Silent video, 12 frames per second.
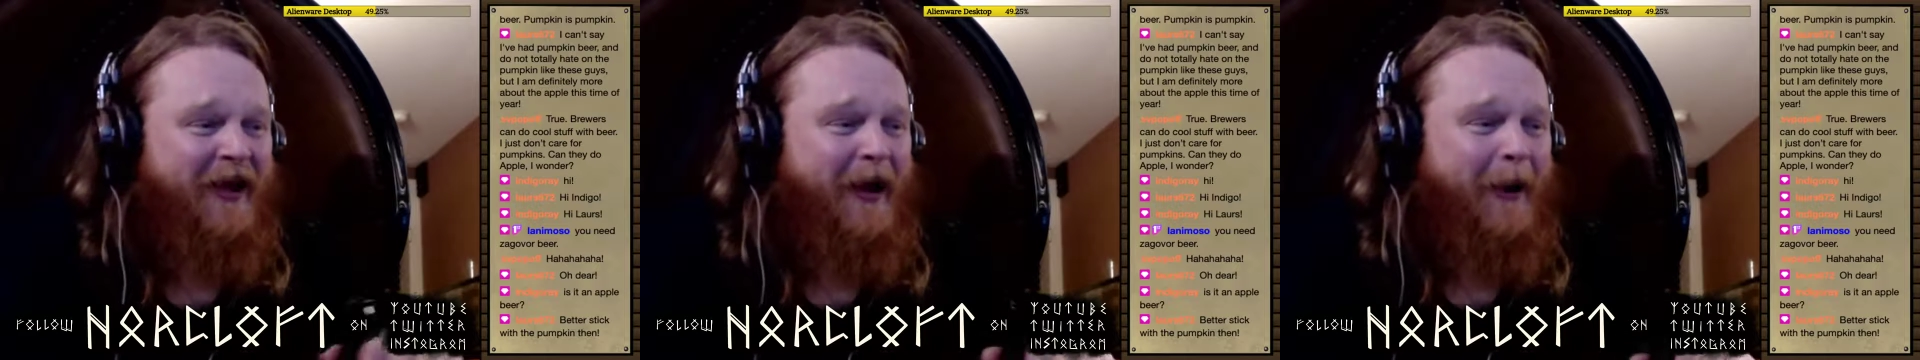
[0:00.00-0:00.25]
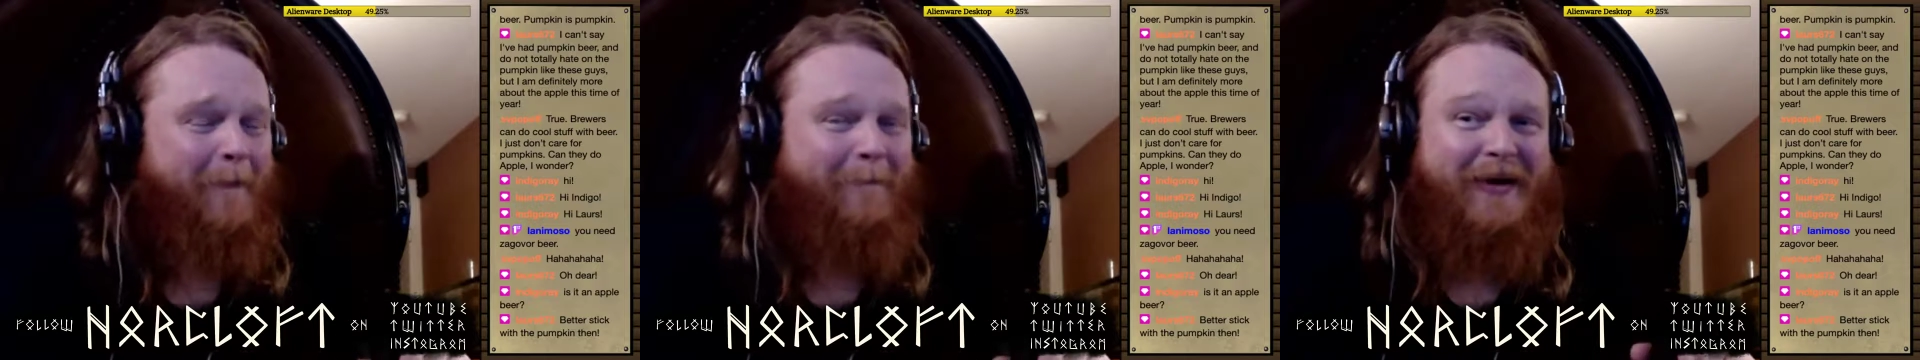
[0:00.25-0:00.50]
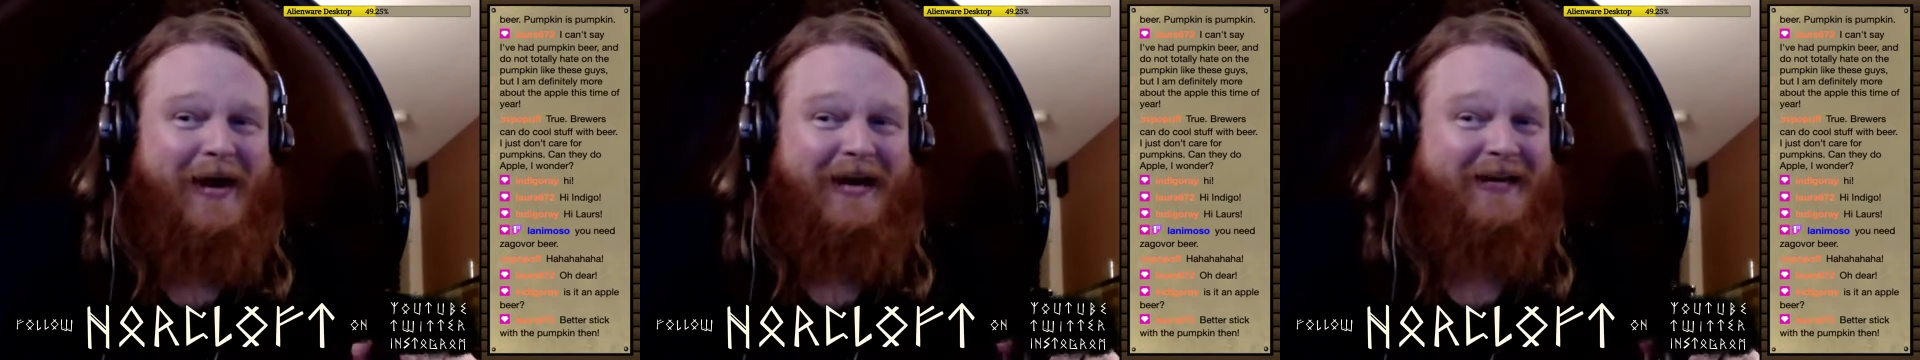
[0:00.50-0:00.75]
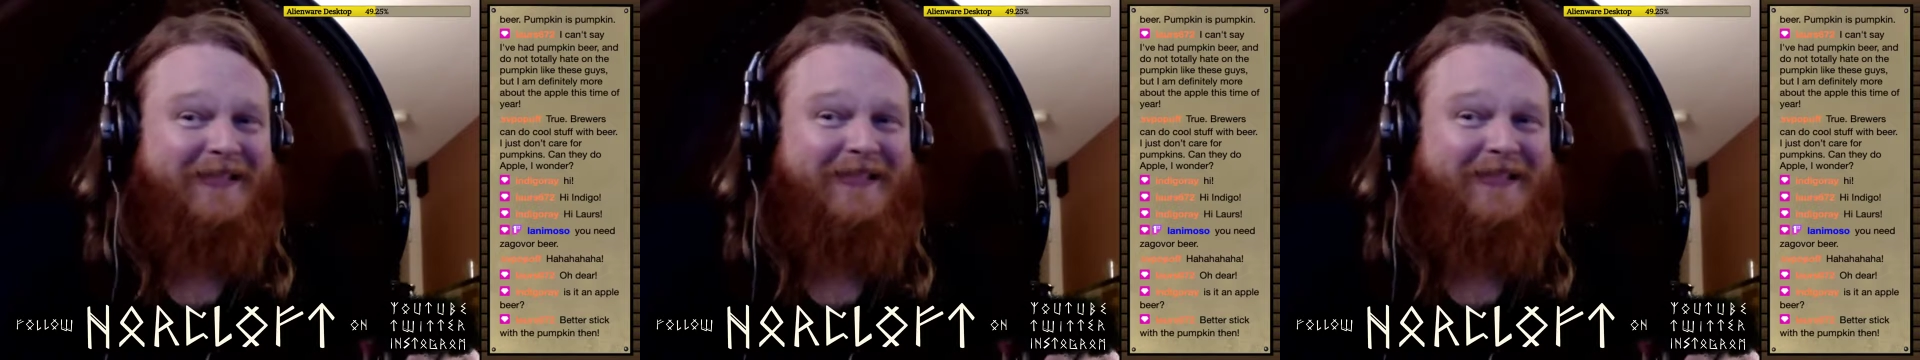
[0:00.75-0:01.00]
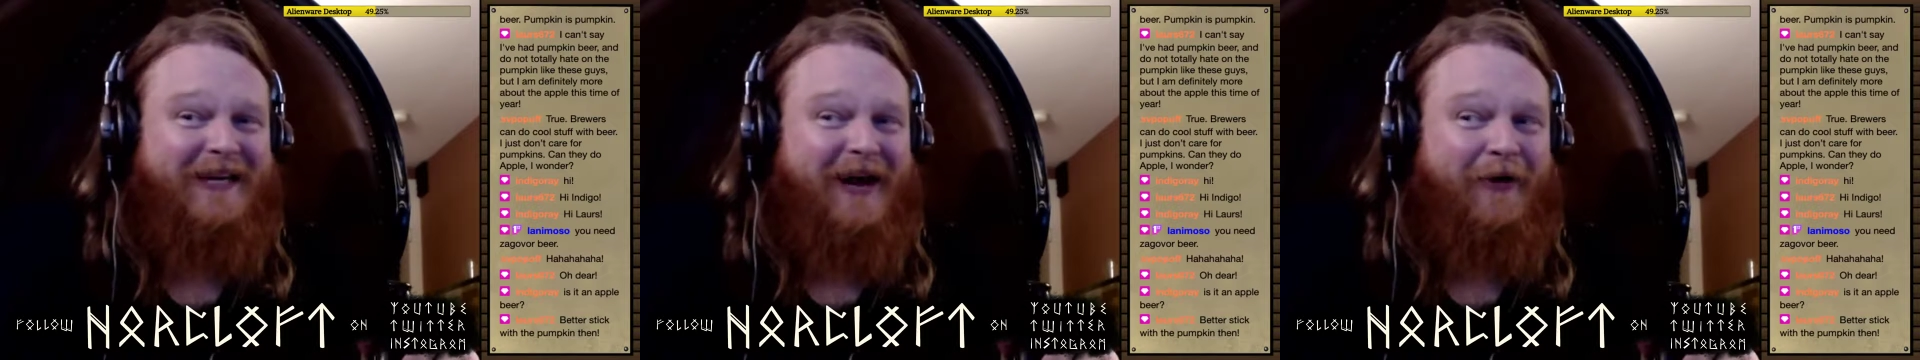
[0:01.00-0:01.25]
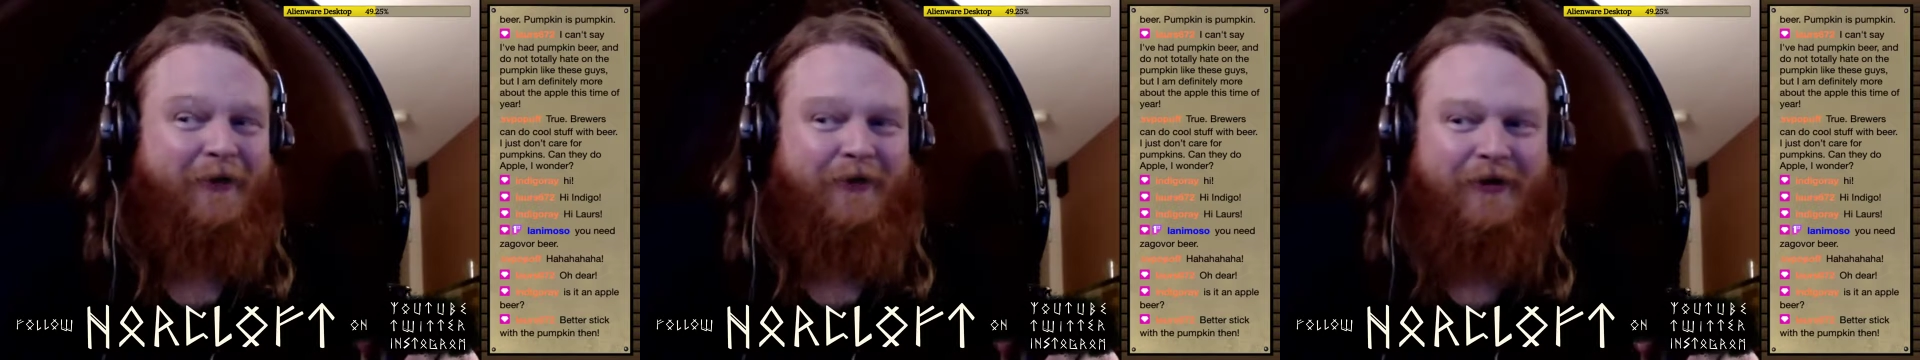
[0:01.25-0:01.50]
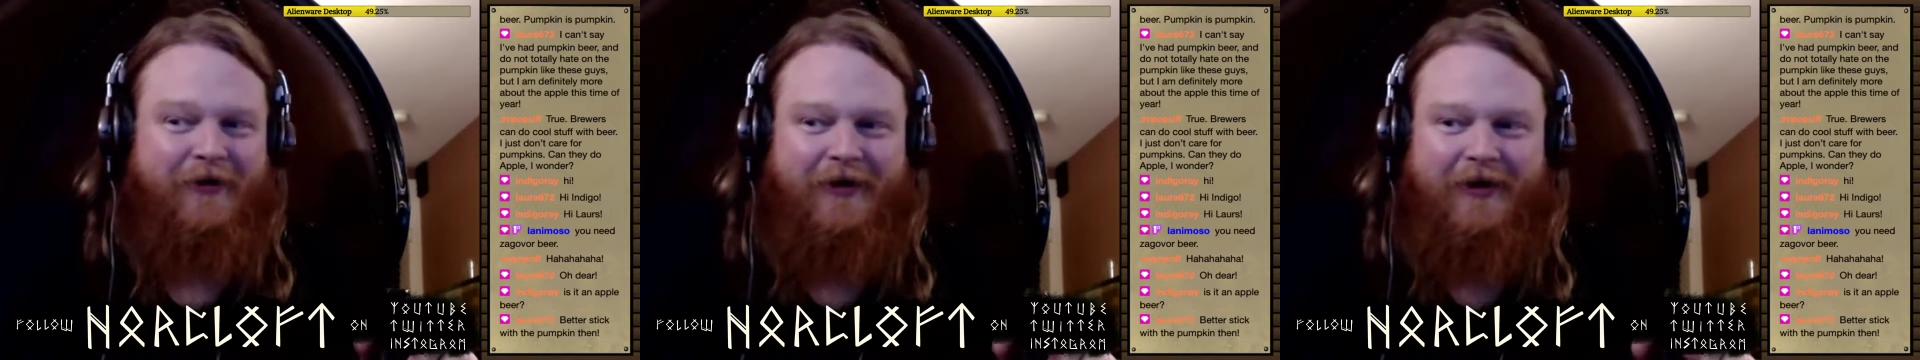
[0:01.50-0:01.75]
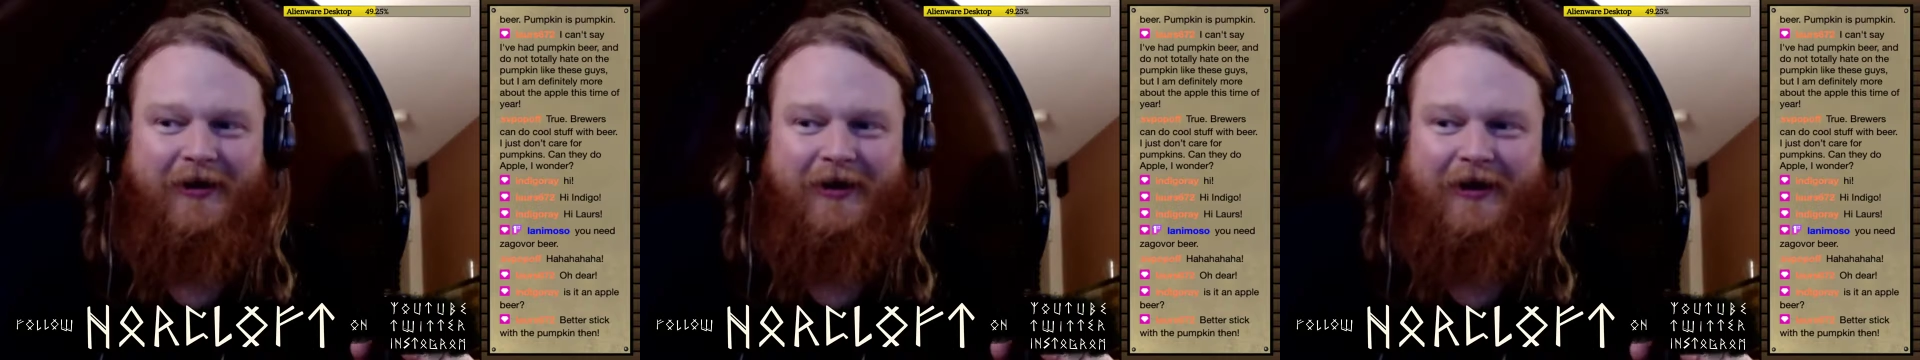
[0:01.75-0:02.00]
I'm balancing it out
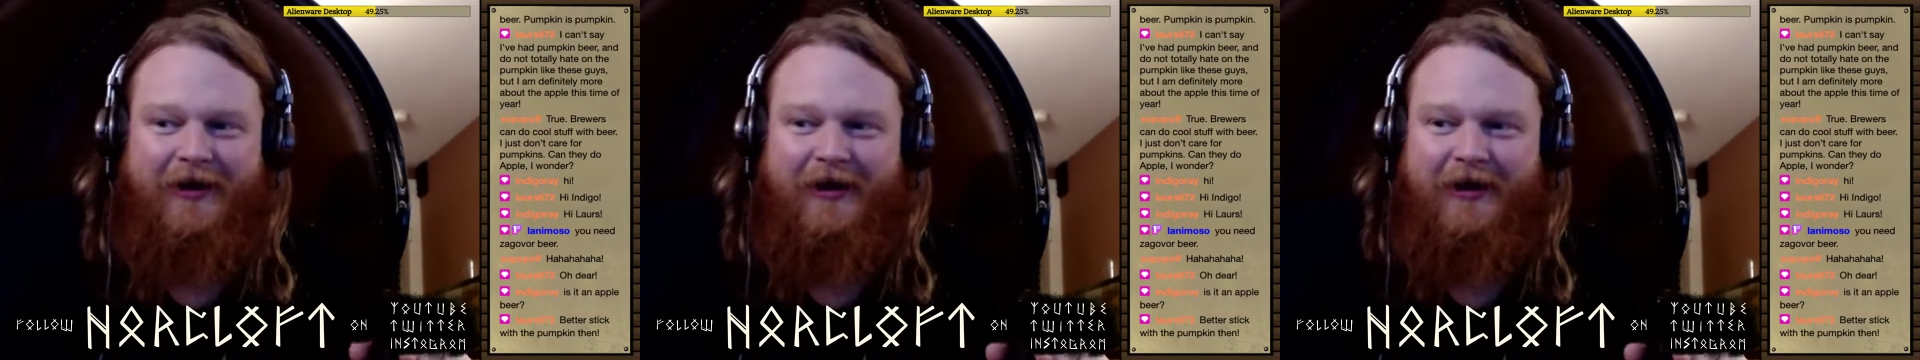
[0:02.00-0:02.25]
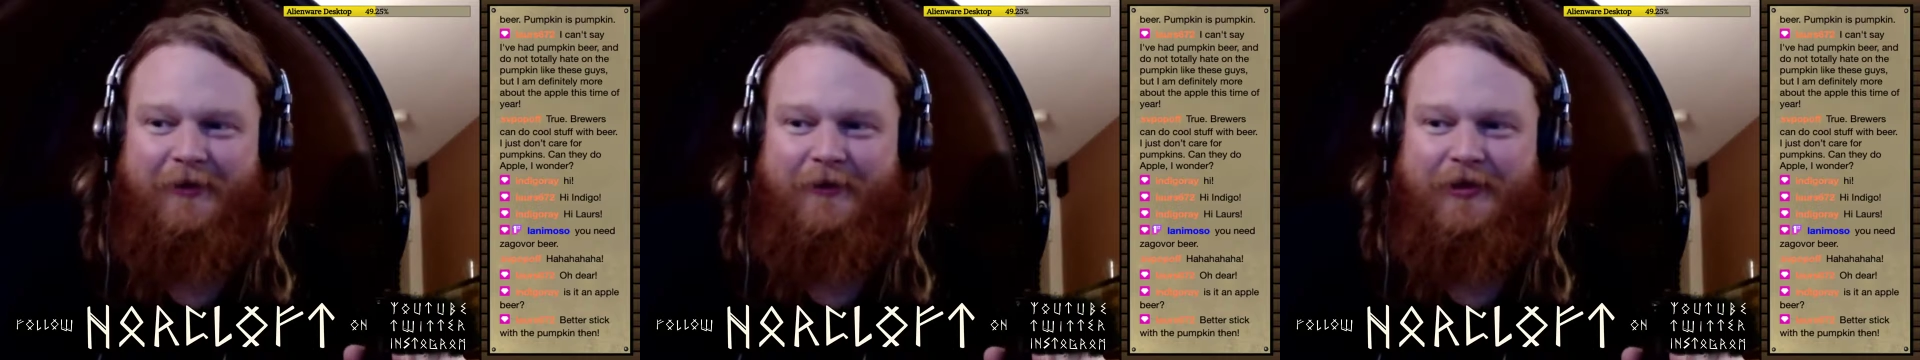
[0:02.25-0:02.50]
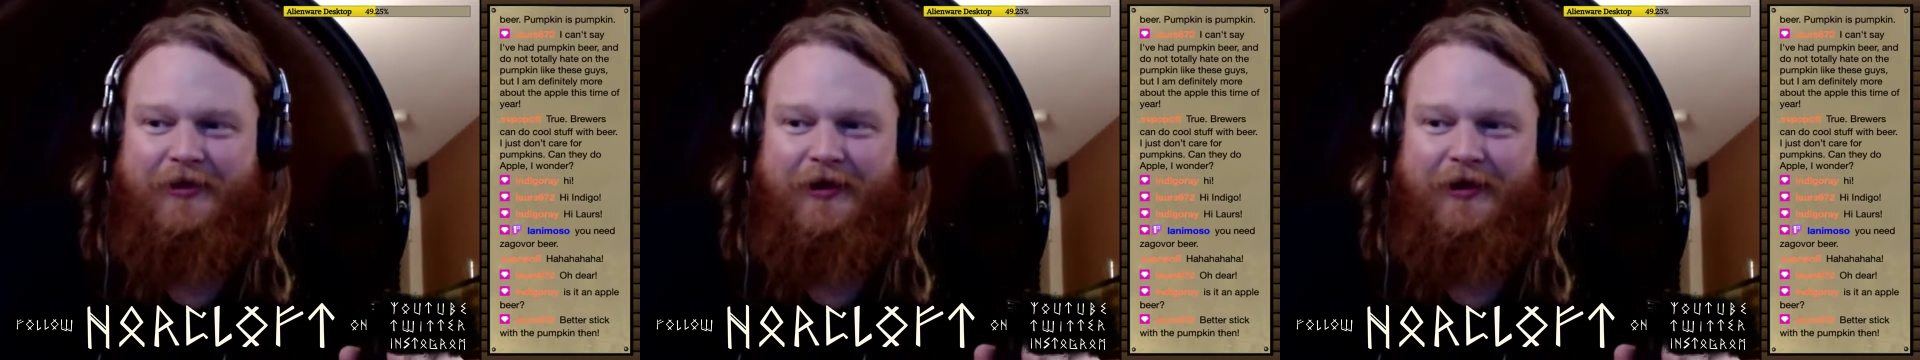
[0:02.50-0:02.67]
with